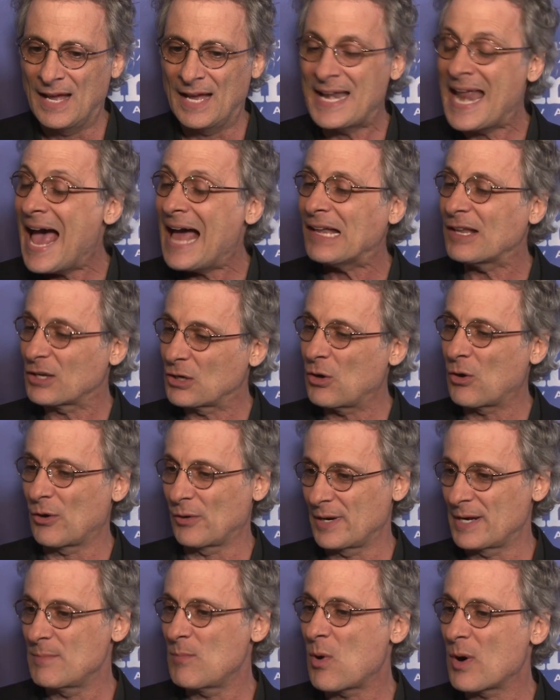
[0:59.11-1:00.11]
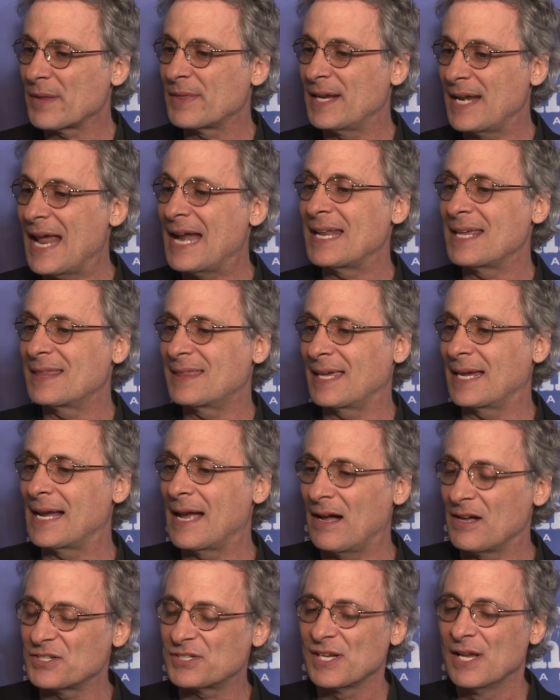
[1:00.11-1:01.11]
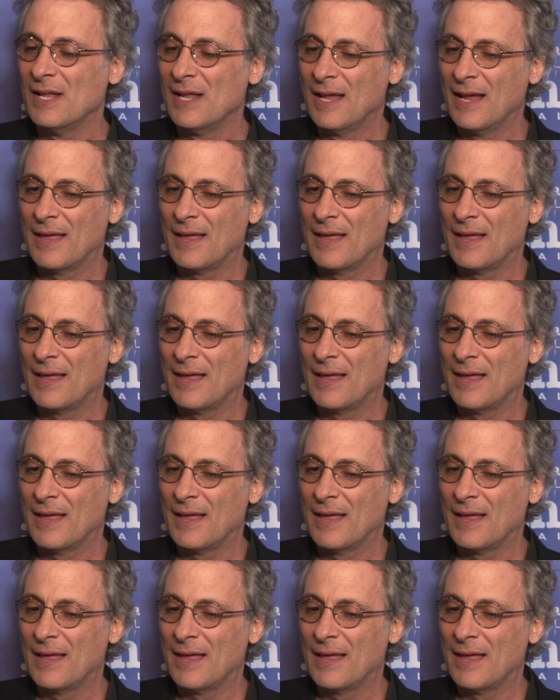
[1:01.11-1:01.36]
allegory more than anything else.